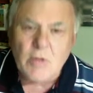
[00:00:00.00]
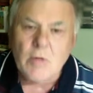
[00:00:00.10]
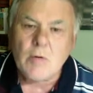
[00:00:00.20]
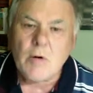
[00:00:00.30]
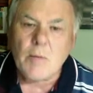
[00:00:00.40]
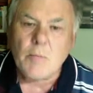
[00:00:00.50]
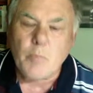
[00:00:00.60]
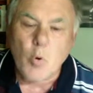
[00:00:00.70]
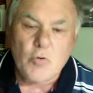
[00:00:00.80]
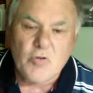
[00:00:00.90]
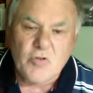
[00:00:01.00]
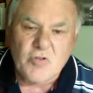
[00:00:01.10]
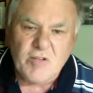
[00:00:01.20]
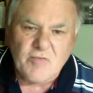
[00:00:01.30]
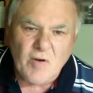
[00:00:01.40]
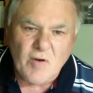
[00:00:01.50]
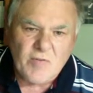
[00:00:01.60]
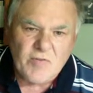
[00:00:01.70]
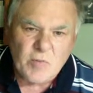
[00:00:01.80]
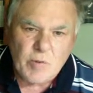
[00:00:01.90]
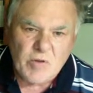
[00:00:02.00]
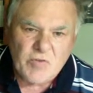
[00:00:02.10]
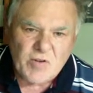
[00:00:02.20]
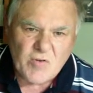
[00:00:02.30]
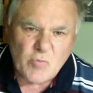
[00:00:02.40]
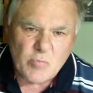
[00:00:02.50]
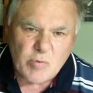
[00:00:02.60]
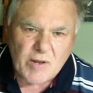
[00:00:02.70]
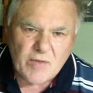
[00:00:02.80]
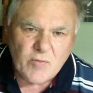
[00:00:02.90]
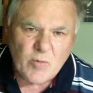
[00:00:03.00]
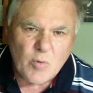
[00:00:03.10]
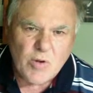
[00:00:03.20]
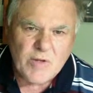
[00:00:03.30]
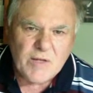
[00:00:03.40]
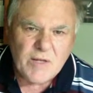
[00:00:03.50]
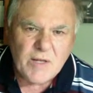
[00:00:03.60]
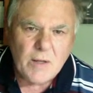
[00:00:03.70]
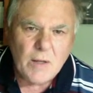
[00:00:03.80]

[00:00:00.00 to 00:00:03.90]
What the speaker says: right? Pawn to d5. This could be a central breakthrough idea,